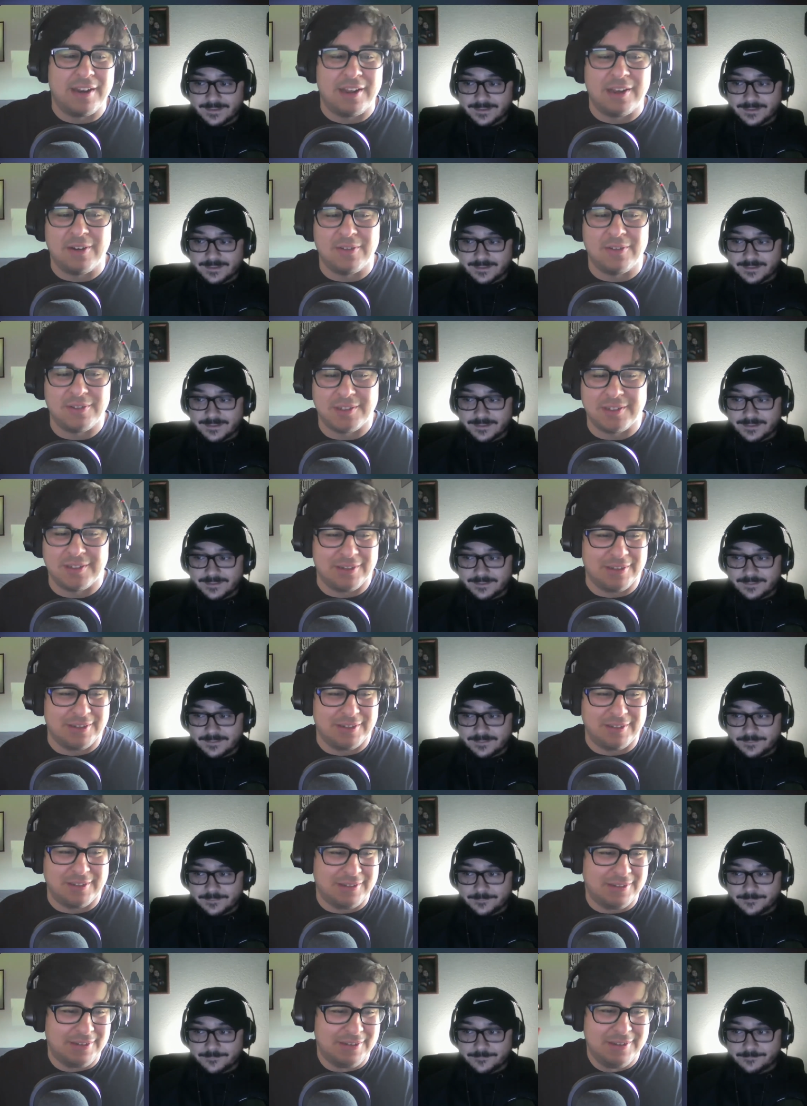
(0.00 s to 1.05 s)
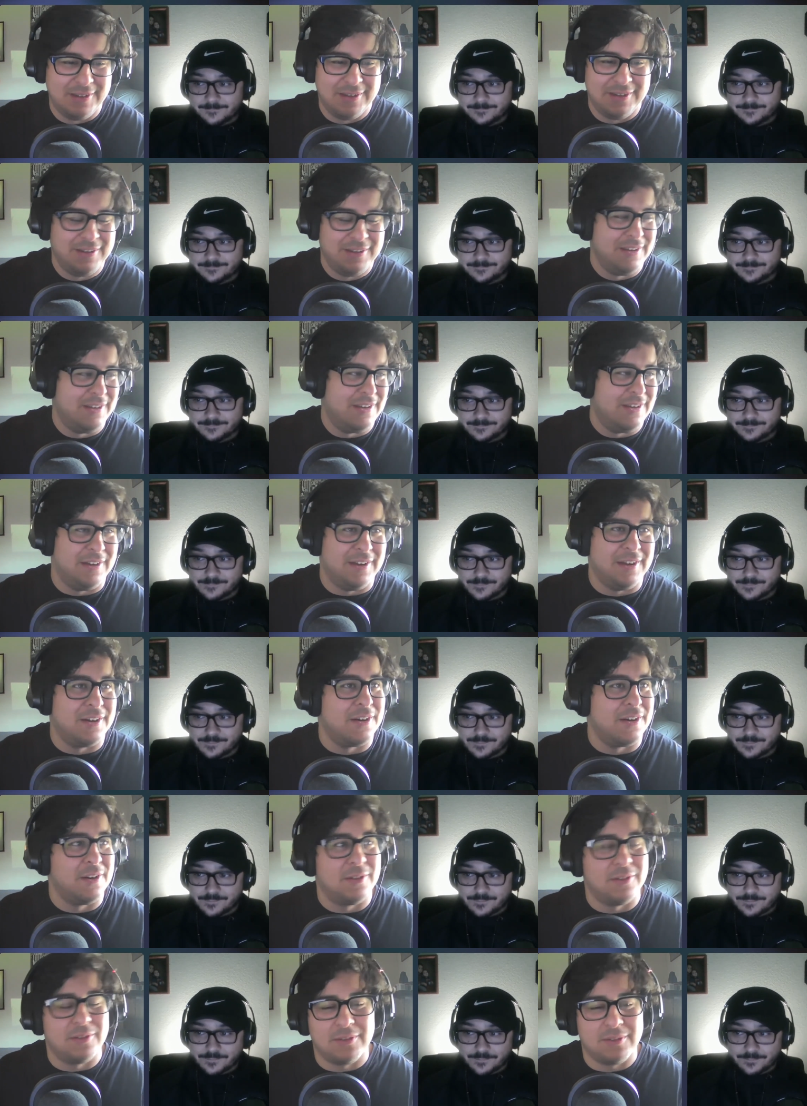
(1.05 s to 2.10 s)
Speaker 1: dad out to like
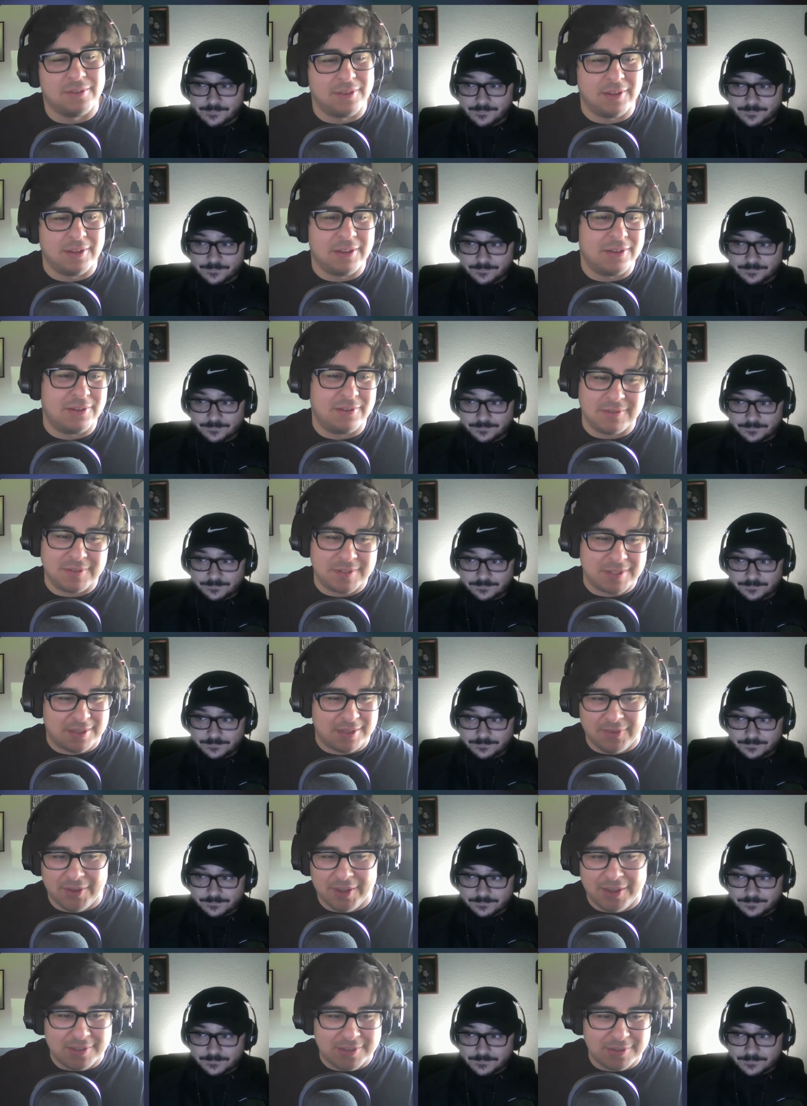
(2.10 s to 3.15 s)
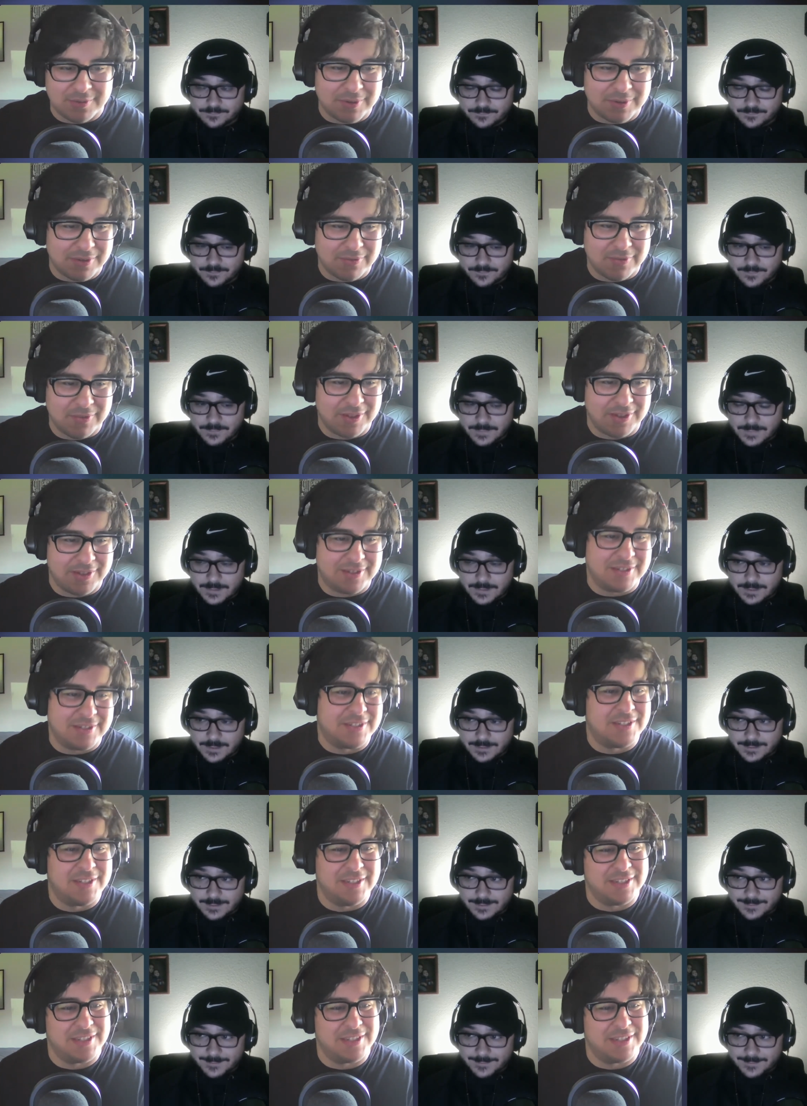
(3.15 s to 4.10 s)
I don't know, the hills have eyes or whatever, like